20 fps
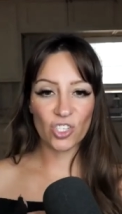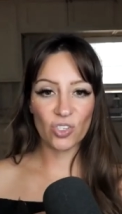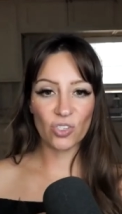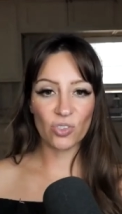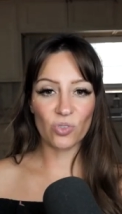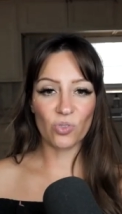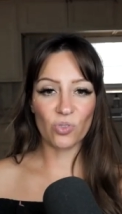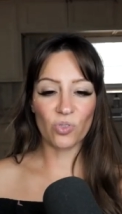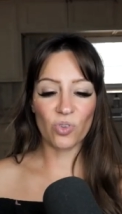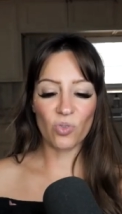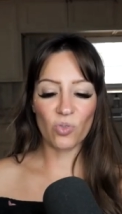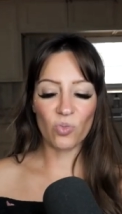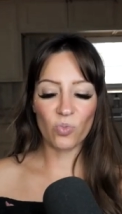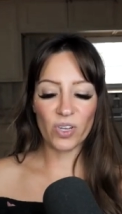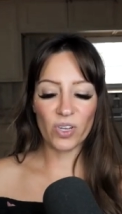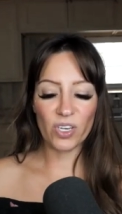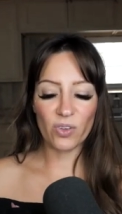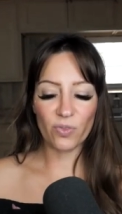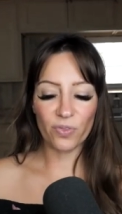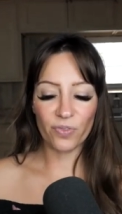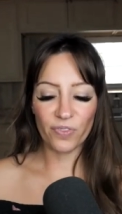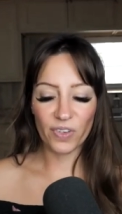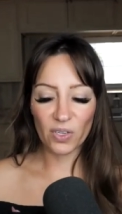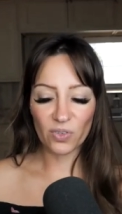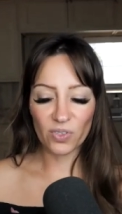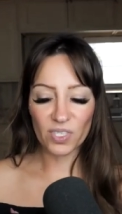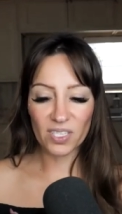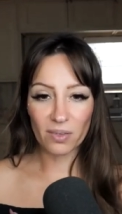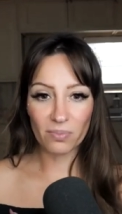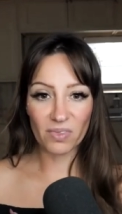to when you
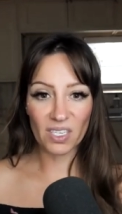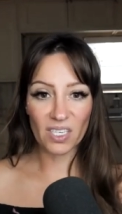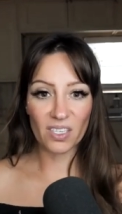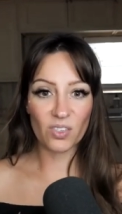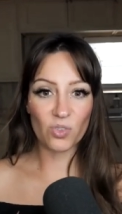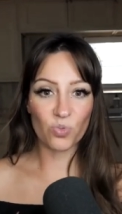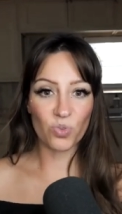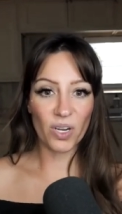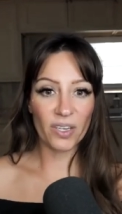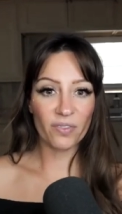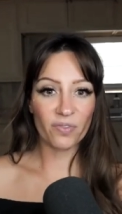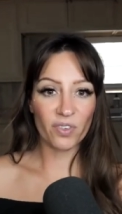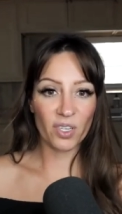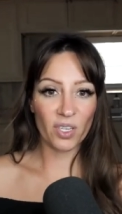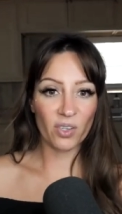feel something is right for